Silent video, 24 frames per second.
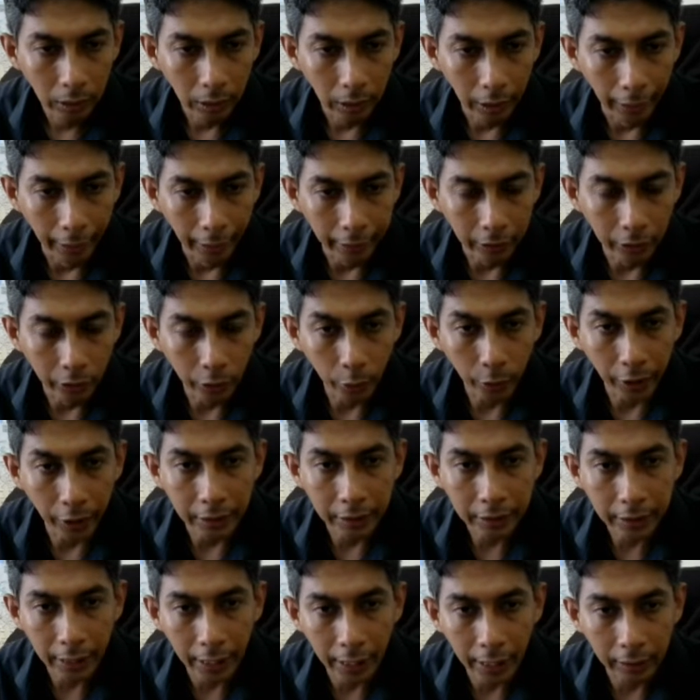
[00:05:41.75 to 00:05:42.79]
And you can
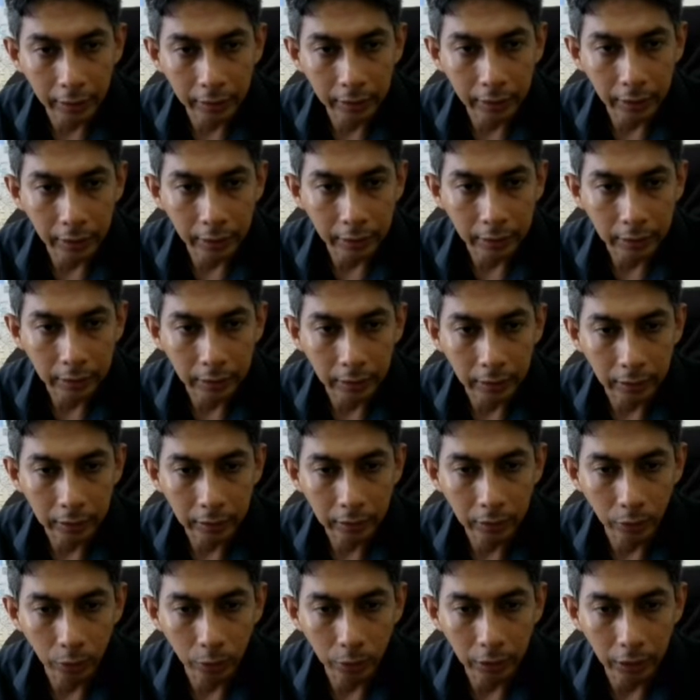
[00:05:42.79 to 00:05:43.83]
check this
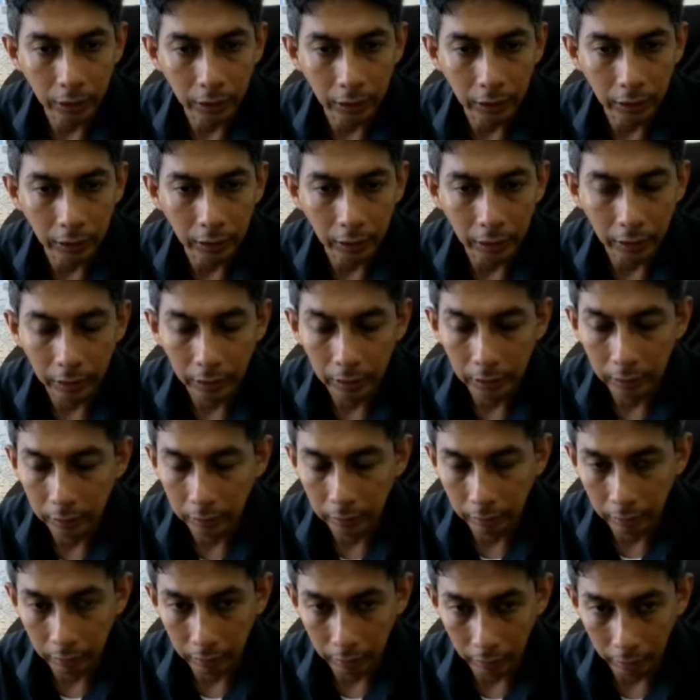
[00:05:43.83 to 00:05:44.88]
using
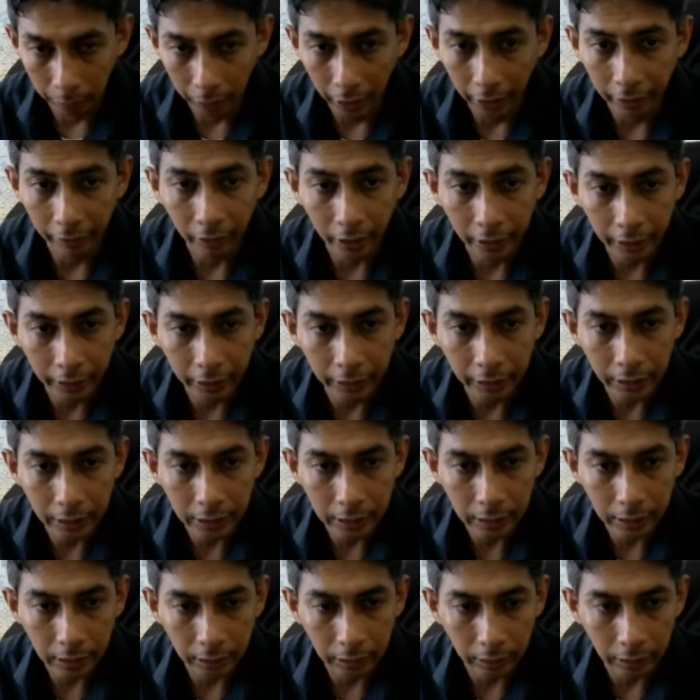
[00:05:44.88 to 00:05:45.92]
by running
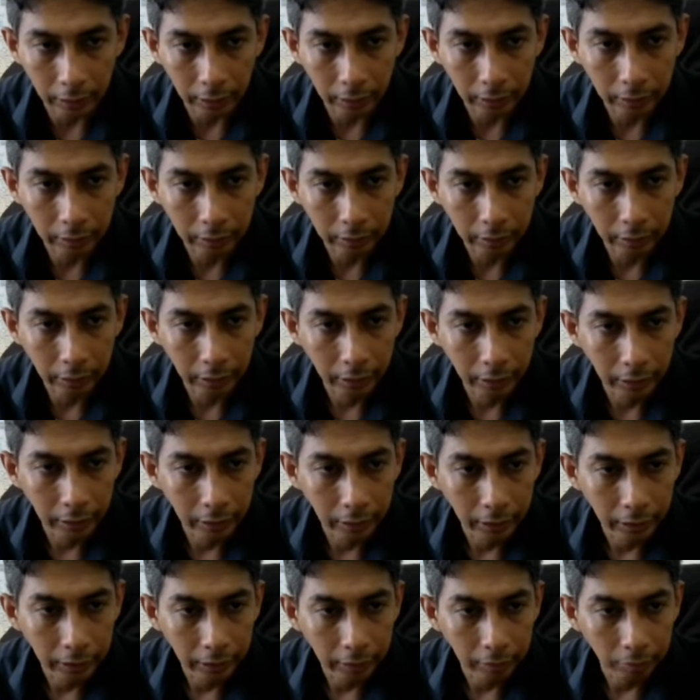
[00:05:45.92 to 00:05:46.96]
this
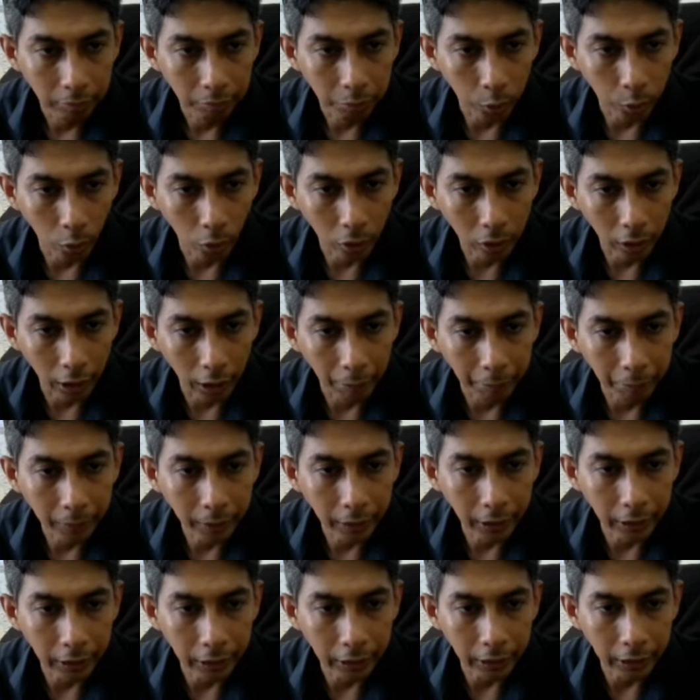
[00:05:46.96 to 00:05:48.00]
program
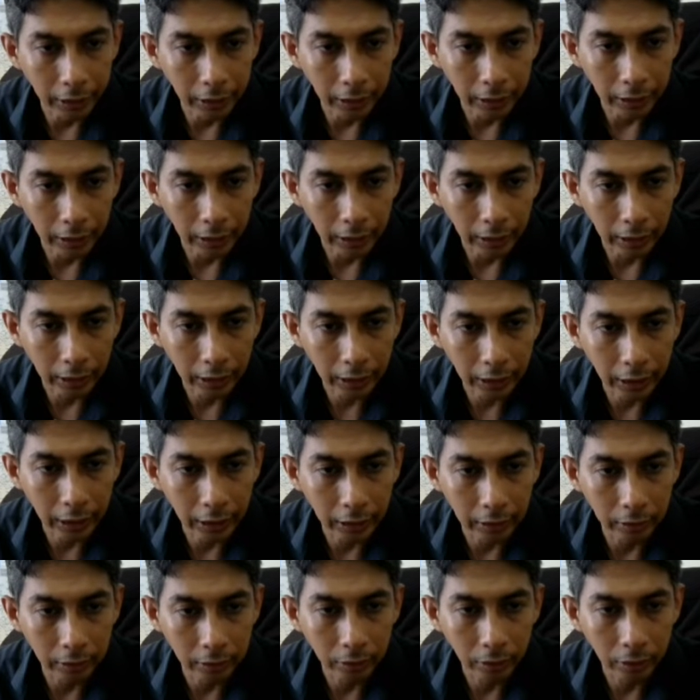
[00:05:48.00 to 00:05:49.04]
in the
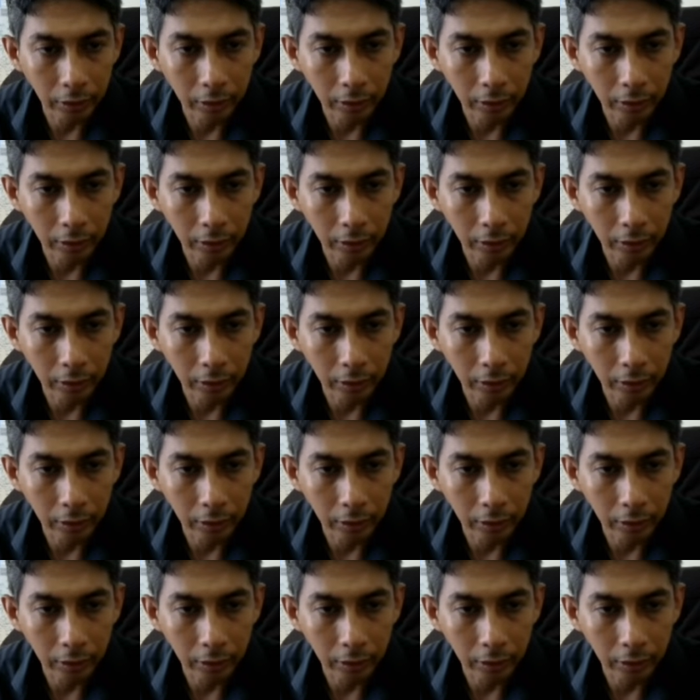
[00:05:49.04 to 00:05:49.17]
kill